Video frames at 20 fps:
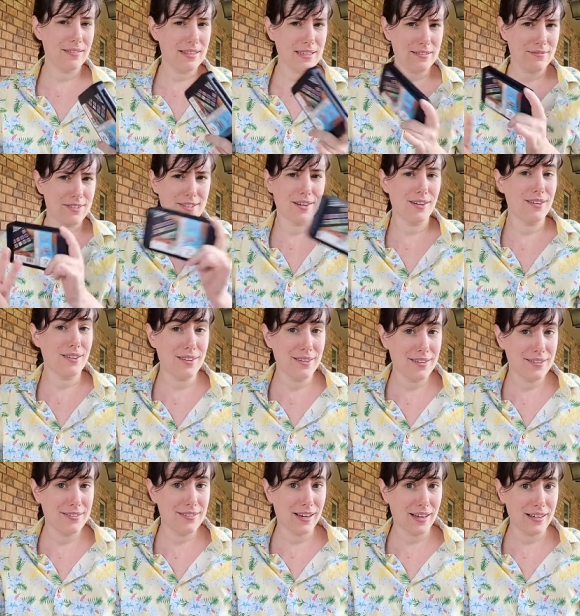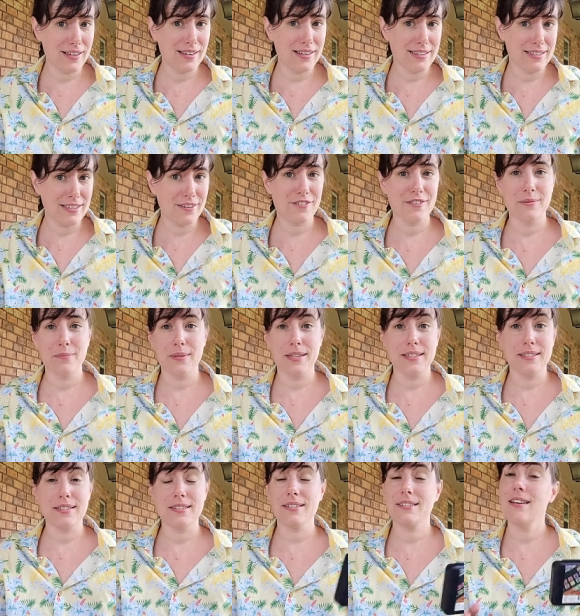that was all done in different
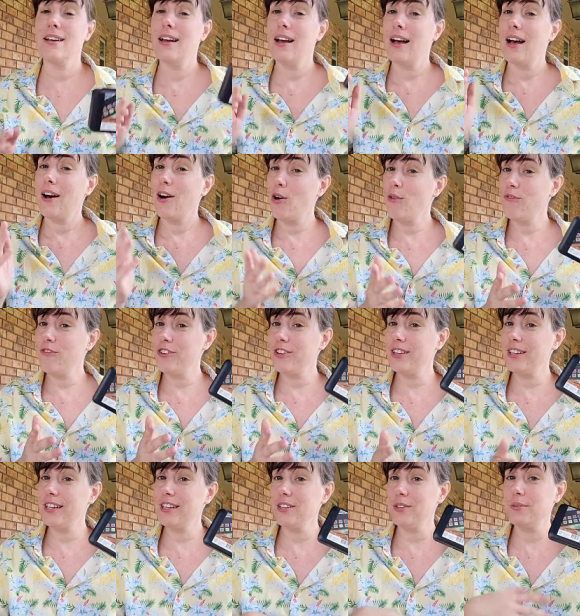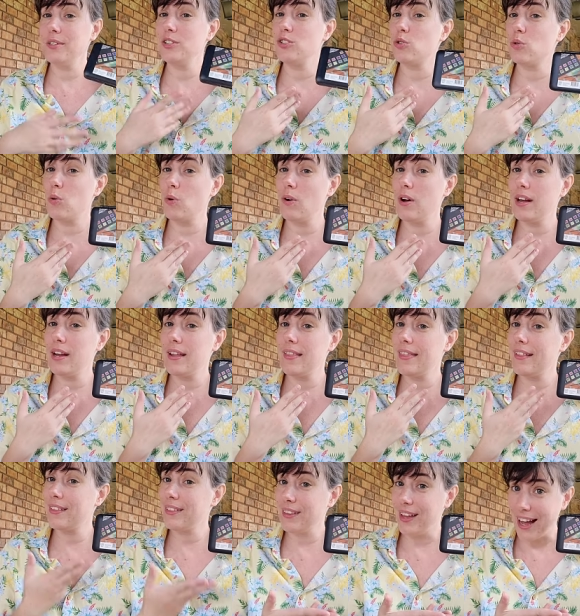pieces. Hopefully you
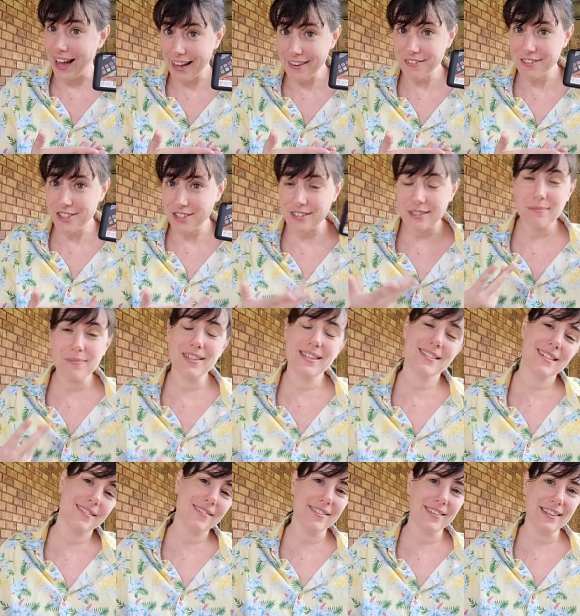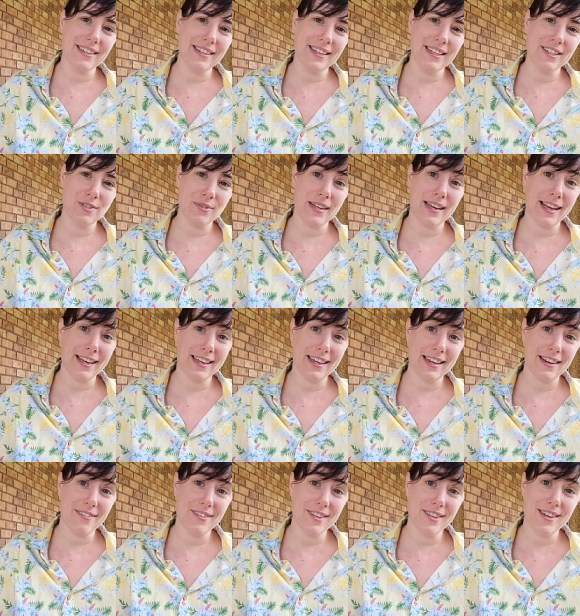enjoyed the live stream, because I really enjoyed
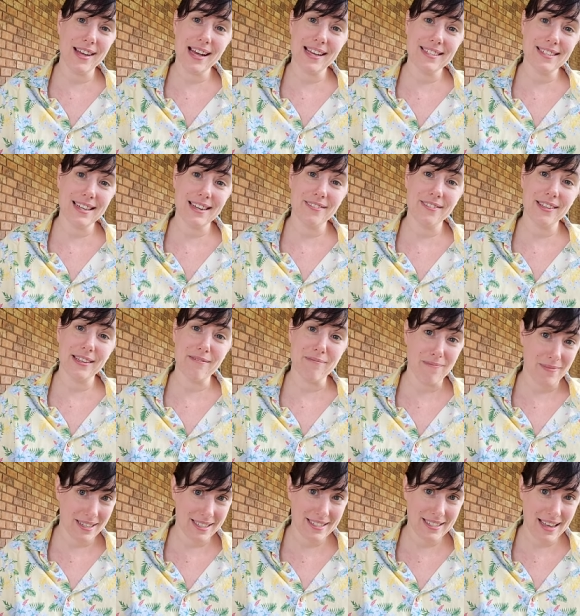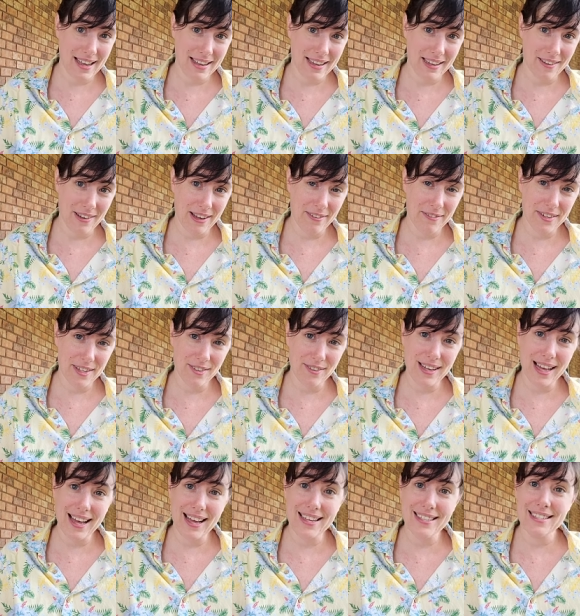hanging out with you guys and I really miss hanging out with you
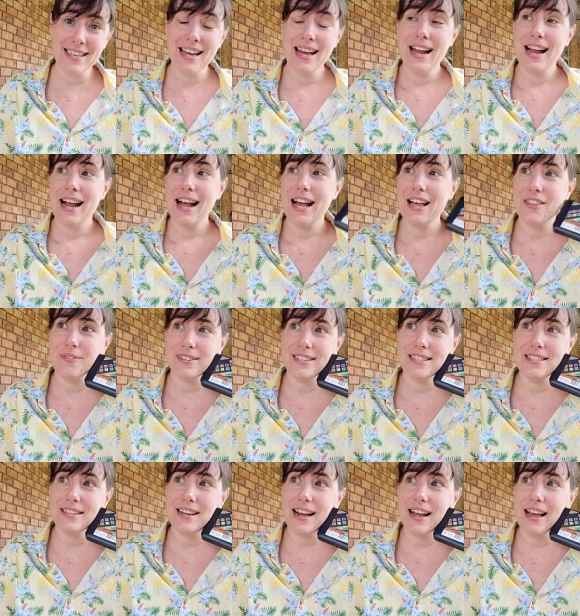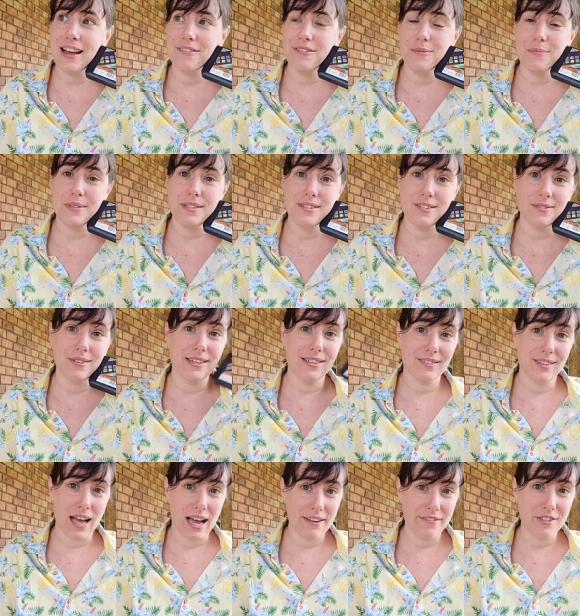guys. And the reason I haven't been
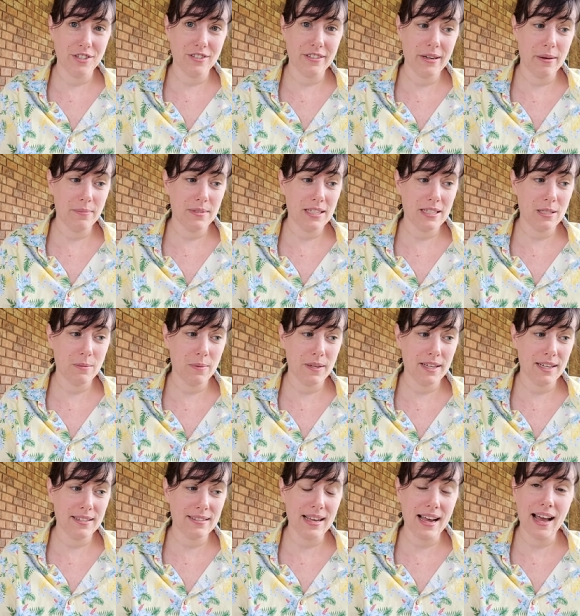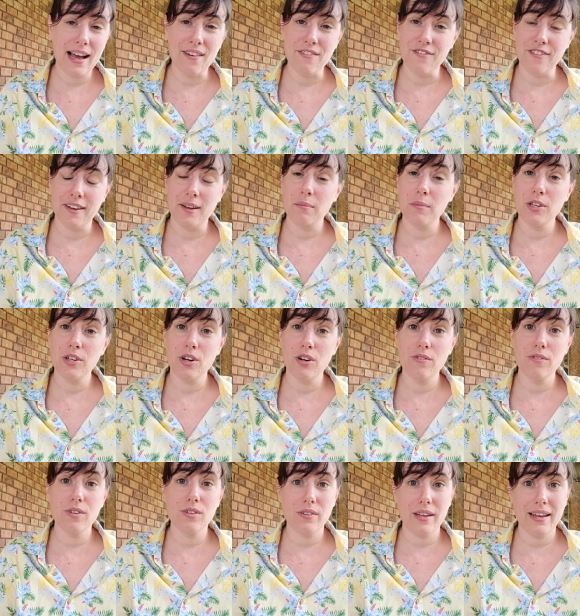doing live streams is because I have family
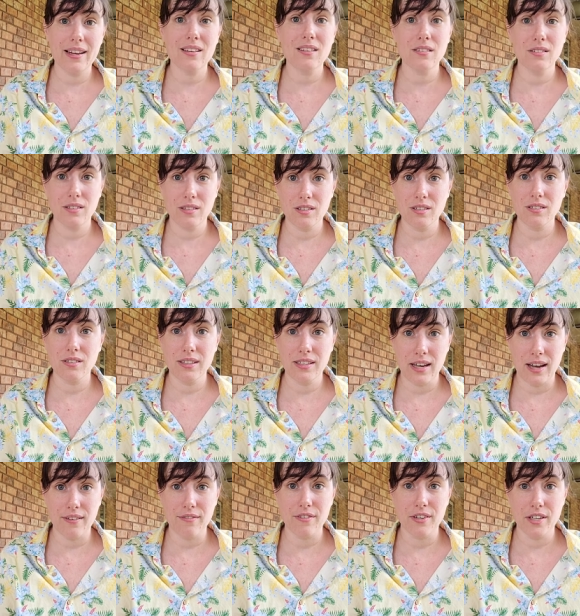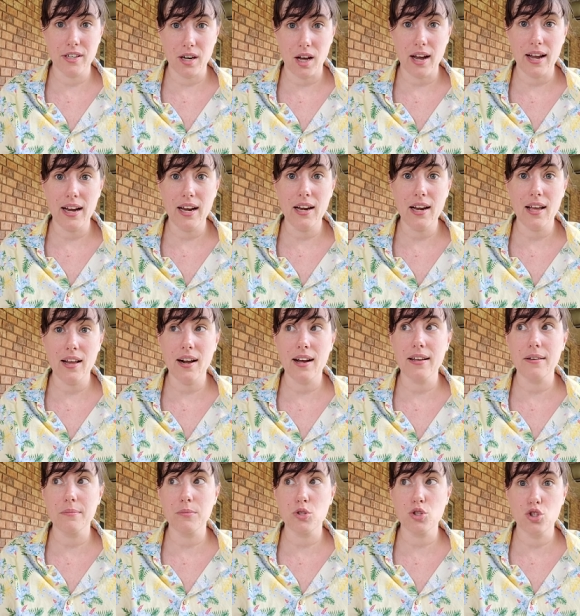over like literally every night and
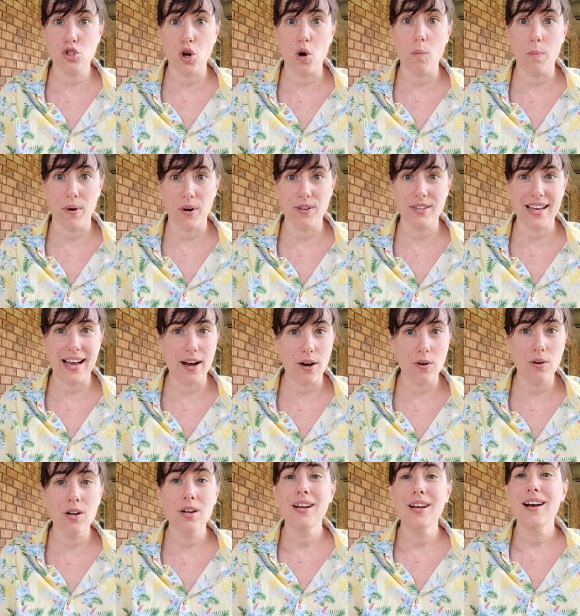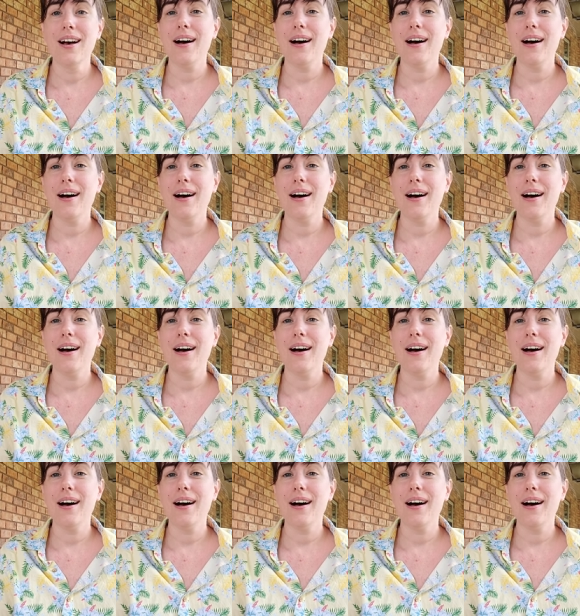I am so burnt out.